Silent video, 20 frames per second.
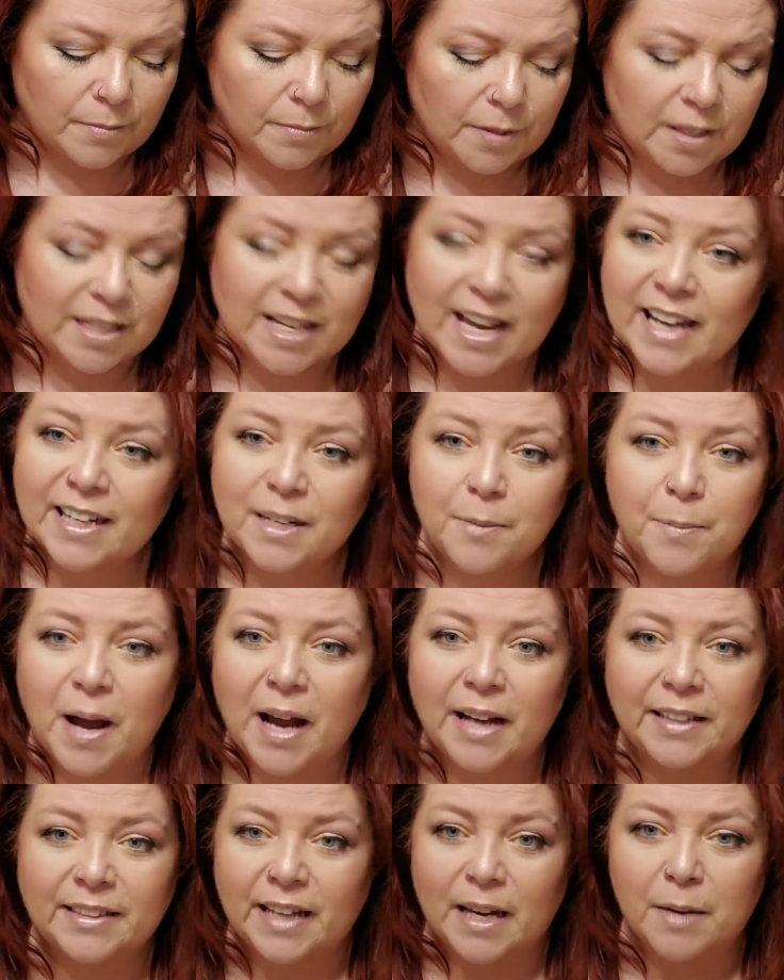can't get
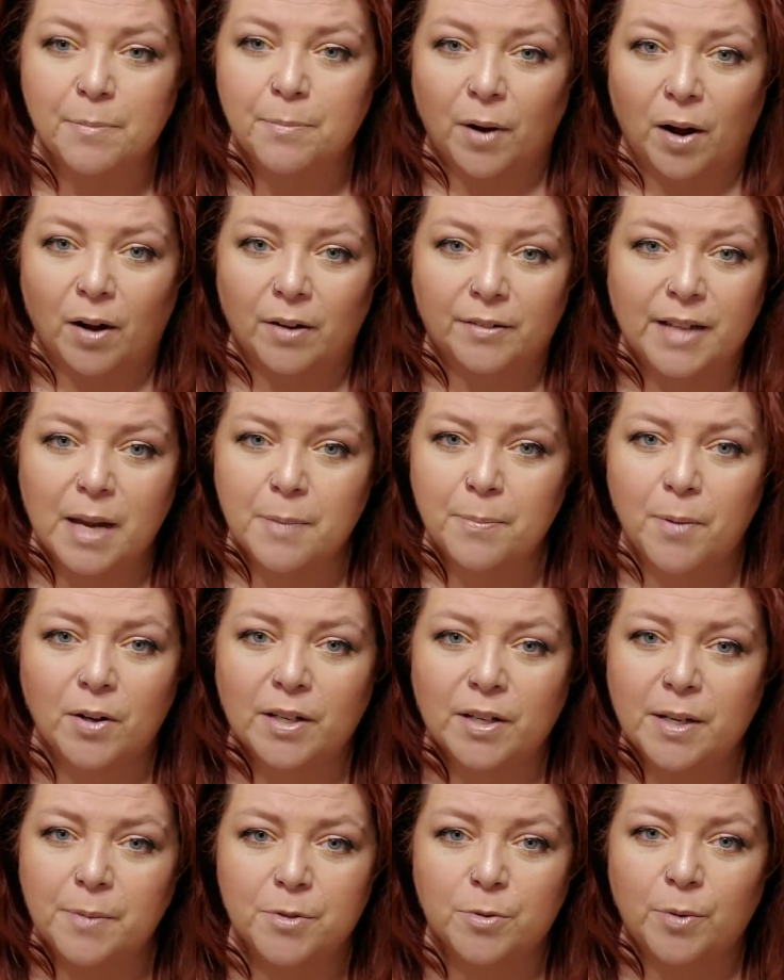behind the 8 ball. The 8 ball
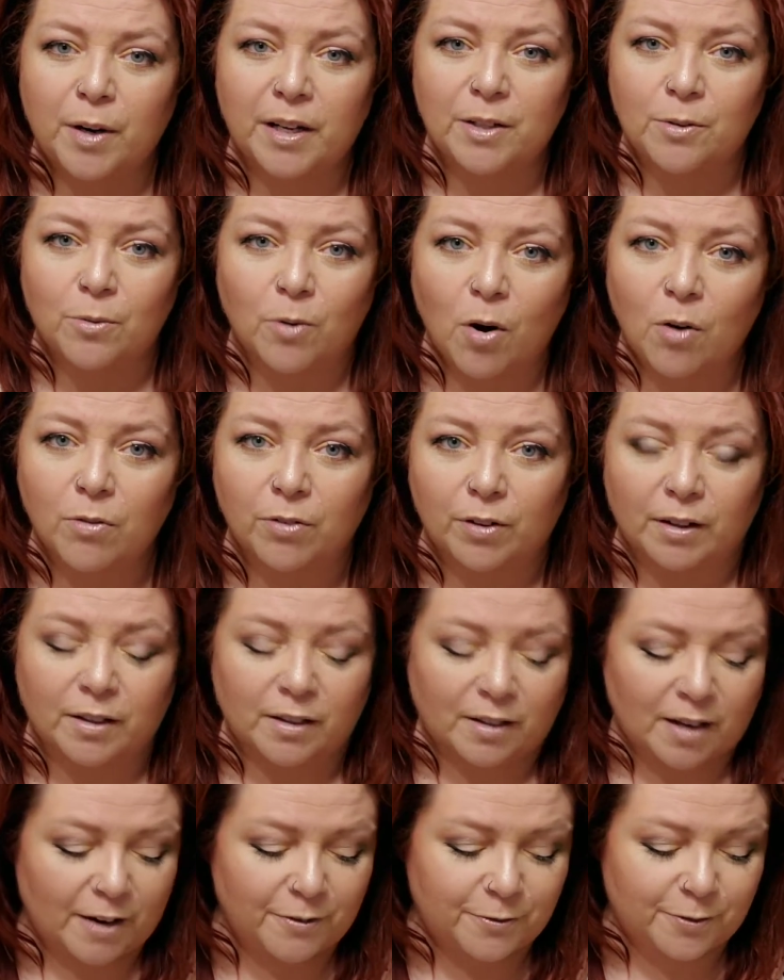keeps running you over.
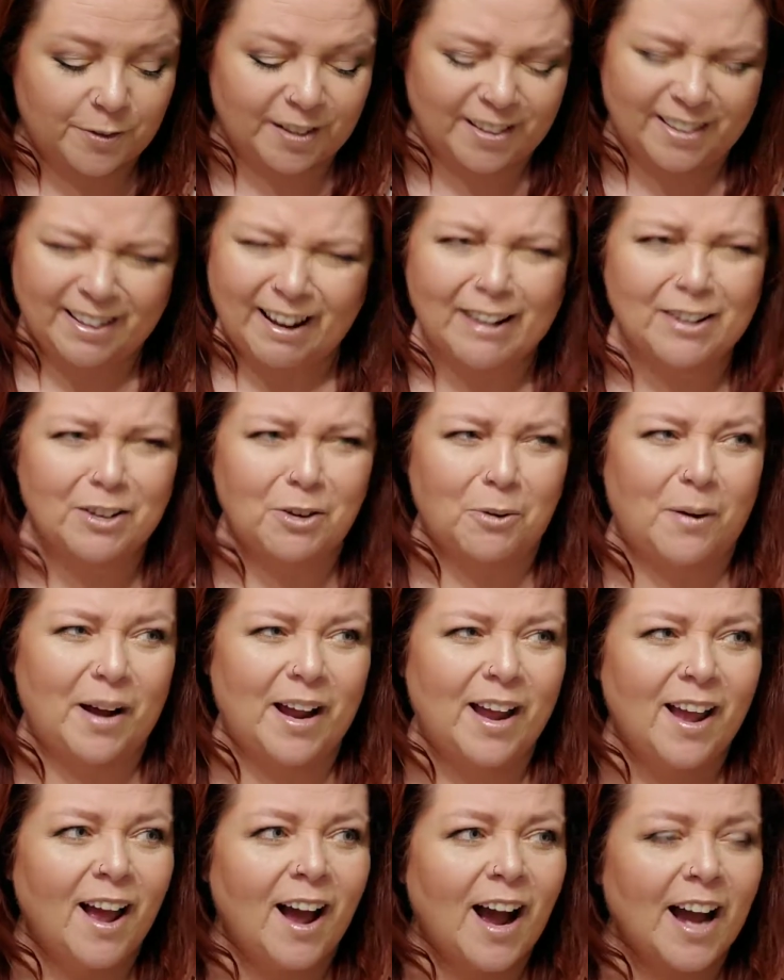I don't know why.